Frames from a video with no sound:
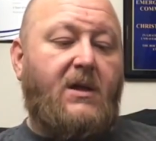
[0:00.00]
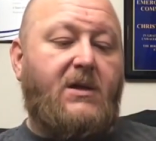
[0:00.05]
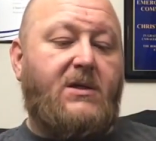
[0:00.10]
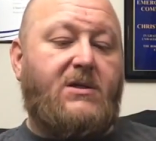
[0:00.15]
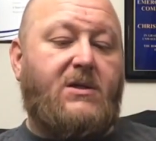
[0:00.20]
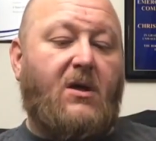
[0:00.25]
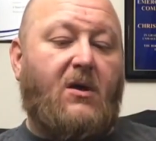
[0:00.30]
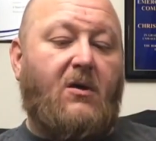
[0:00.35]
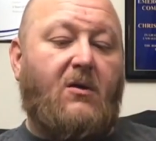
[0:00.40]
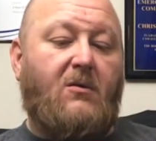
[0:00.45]

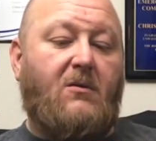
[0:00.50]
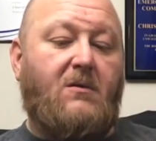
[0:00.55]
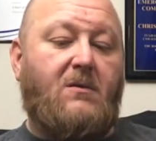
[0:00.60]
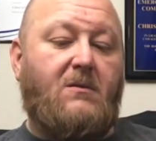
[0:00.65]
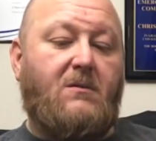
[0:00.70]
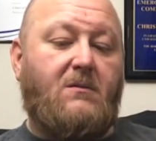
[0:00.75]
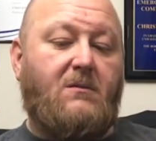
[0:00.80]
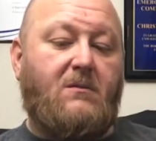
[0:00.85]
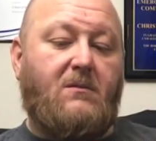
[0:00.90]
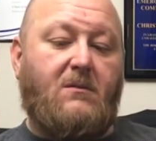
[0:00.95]
So
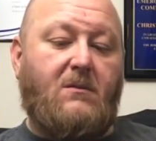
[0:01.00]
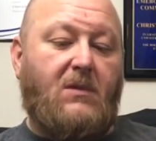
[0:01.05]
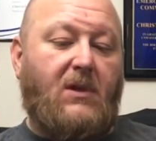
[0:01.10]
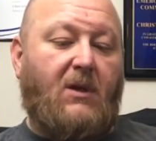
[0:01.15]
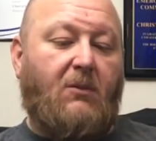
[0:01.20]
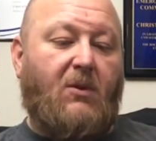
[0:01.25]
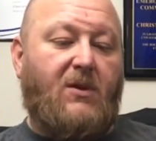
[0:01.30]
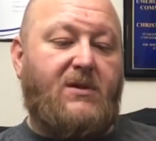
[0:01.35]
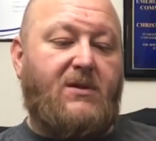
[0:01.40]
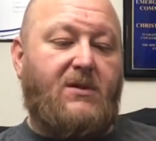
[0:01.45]

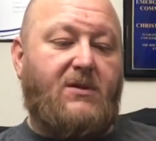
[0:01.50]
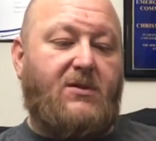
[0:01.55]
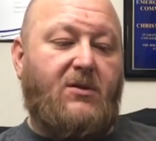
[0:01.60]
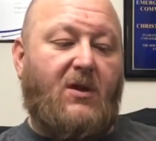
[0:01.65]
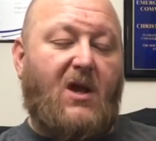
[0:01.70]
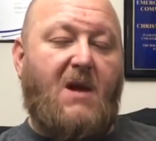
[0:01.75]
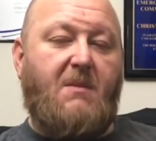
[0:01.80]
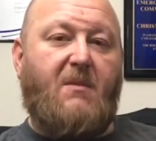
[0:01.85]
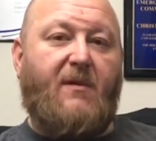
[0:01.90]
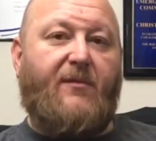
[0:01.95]
it wasn't too
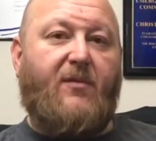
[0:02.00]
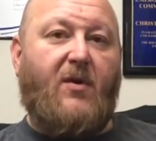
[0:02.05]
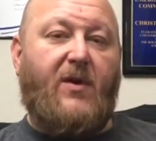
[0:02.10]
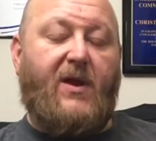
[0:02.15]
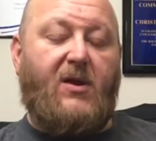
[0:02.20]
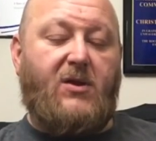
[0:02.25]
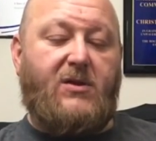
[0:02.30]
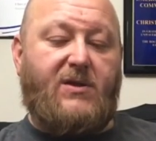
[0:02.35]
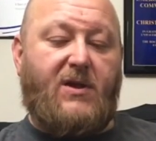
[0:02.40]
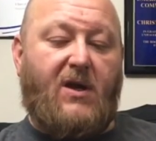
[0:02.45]
long before
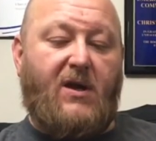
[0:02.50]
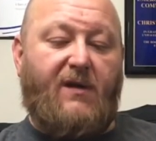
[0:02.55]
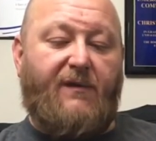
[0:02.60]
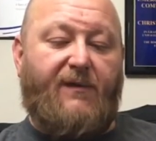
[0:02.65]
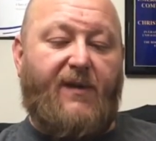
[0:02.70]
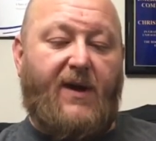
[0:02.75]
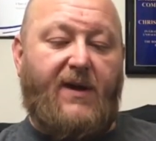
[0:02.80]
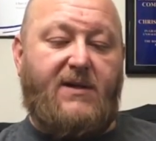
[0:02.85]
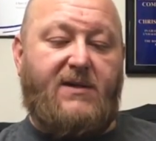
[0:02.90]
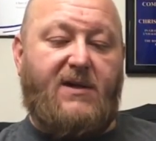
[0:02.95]
they were starting to
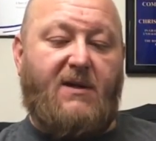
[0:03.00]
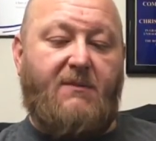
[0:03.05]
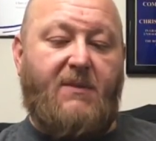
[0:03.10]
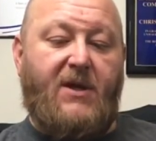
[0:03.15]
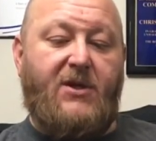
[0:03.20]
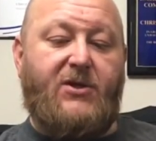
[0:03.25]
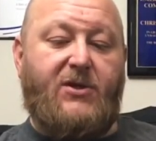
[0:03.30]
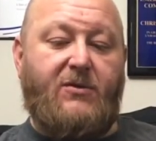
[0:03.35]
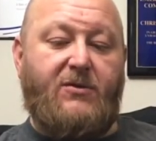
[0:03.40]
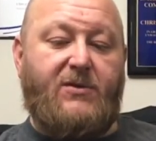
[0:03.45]
find some
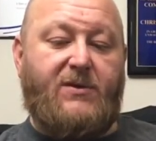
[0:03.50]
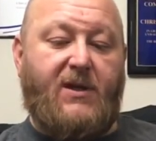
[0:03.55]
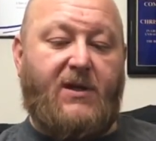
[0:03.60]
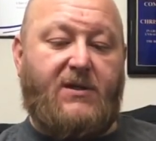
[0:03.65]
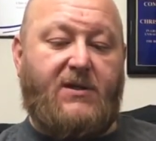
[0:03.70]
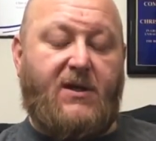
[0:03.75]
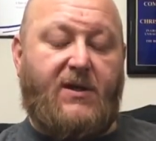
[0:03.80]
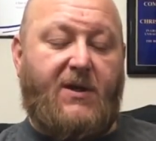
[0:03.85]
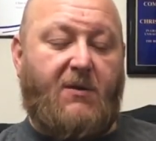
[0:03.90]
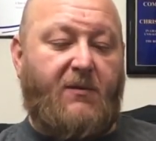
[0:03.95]
issues
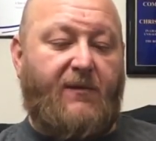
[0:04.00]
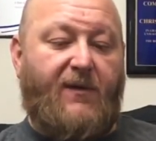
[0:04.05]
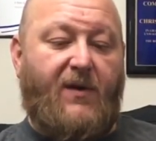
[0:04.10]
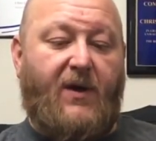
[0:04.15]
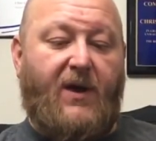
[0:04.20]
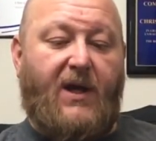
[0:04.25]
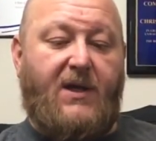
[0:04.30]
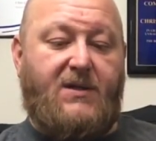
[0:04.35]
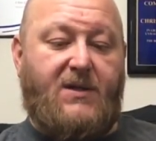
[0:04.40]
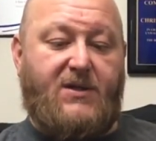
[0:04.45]
that there were
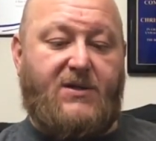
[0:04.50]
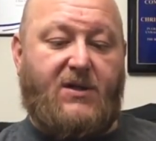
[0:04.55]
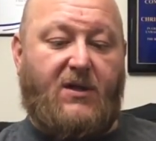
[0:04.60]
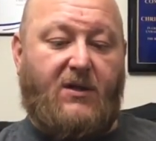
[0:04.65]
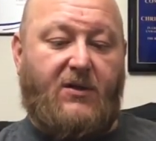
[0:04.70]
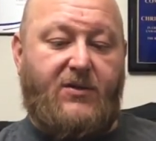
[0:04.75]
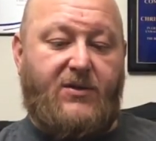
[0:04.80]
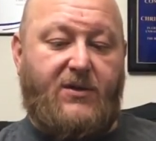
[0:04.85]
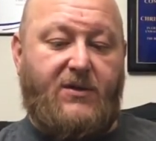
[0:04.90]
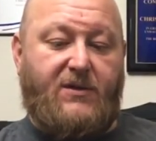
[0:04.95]
very easy
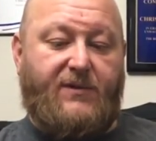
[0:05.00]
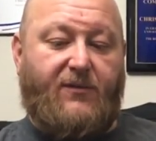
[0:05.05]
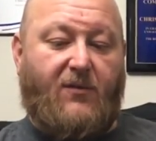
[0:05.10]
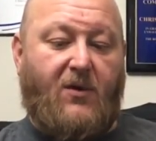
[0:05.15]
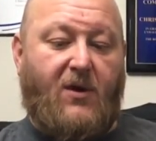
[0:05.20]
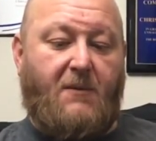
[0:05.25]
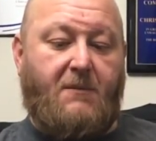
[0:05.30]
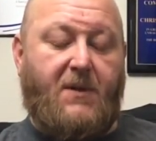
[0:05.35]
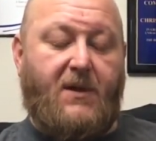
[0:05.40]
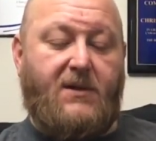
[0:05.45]
solutions
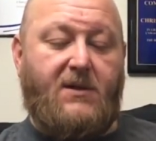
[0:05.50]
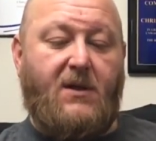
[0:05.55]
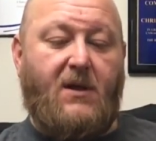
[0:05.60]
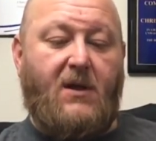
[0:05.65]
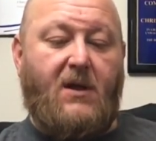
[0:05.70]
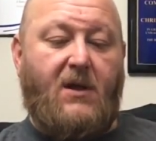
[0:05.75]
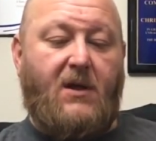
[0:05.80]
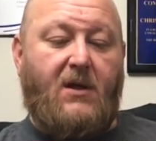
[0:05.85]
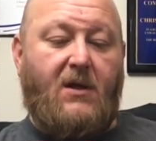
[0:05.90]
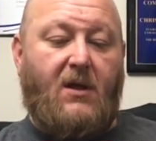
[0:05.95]
for, but
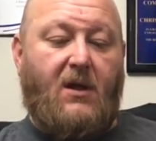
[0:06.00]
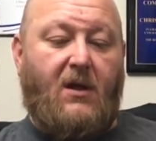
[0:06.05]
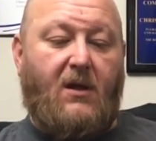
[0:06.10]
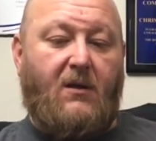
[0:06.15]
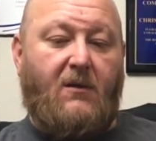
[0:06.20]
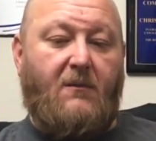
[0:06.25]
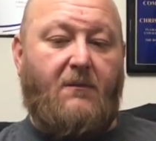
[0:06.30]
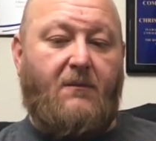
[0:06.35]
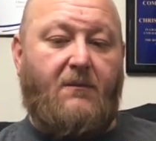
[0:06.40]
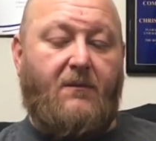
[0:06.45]

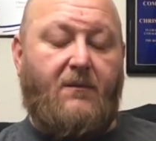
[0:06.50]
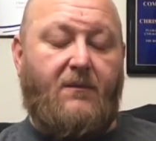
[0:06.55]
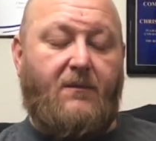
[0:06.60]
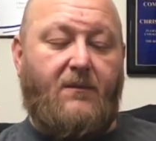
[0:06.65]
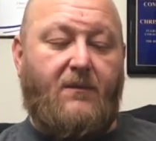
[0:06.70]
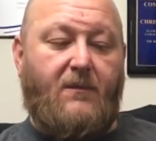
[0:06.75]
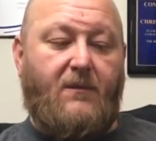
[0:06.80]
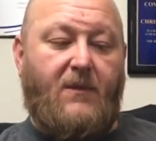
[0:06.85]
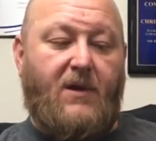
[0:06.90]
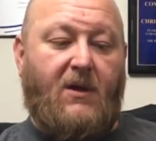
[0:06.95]

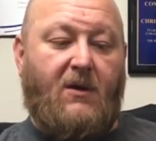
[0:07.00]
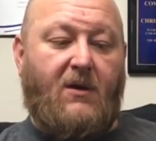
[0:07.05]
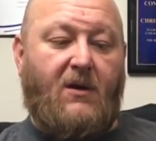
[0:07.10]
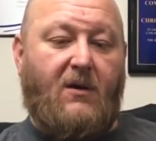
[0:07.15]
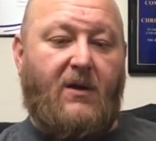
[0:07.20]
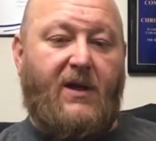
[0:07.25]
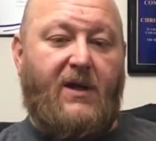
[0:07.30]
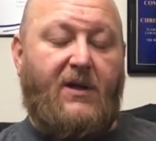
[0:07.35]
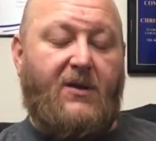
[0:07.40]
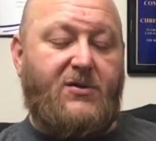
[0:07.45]

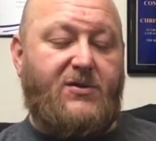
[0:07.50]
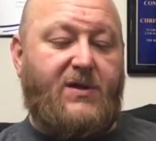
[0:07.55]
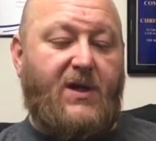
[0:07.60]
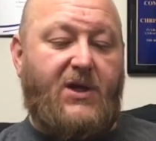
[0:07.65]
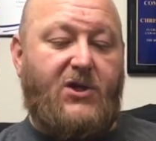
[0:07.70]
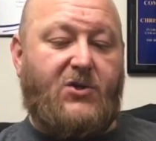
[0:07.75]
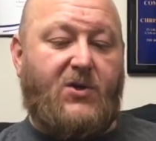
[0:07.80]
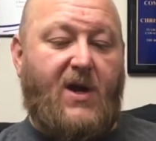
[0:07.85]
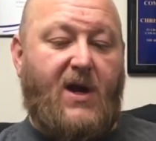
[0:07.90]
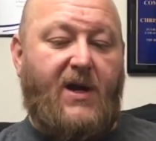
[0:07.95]
early in those
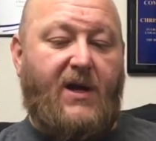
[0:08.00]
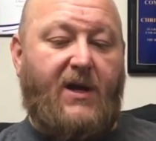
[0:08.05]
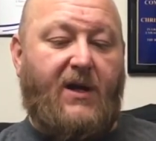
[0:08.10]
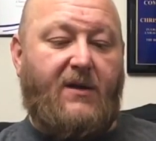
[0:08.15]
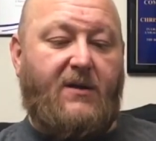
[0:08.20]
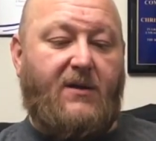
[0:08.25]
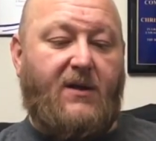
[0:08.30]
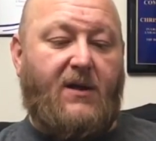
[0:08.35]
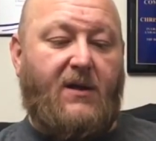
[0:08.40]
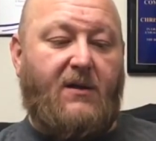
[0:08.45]
days, trying to
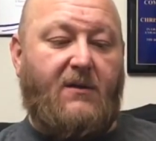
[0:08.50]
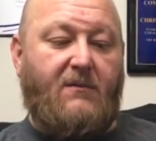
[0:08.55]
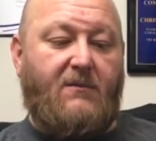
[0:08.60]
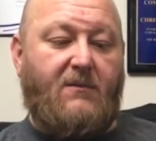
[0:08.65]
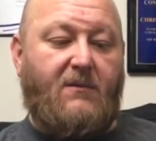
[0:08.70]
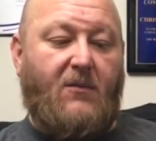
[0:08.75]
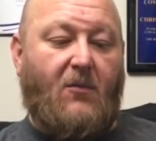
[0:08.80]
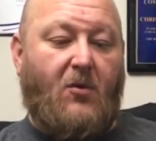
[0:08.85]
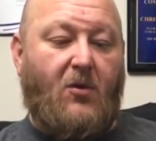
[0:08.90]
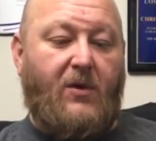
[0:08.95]
get
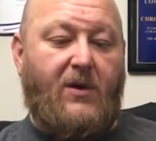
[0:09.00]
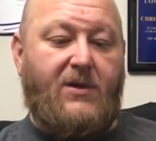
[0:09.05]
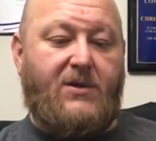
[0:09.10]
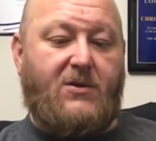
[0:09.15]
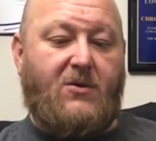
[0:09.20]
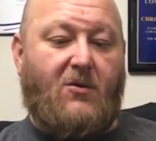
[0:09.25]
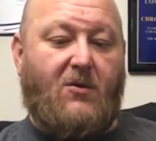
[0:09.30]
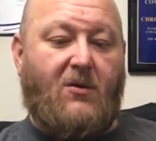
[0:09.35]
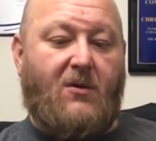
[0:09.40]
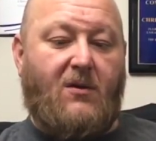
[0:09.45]

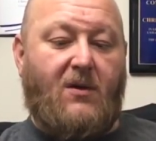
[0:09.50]
Picatinny